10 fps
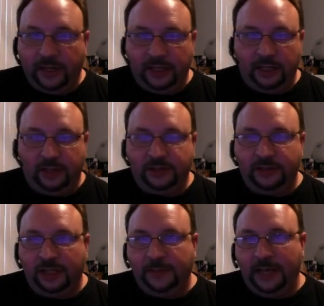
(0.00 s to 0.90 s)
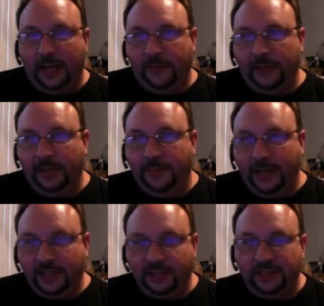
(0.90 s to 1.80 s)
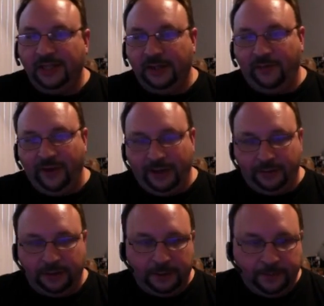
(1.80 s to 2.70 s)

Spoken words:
and then also tell me how many matches it found.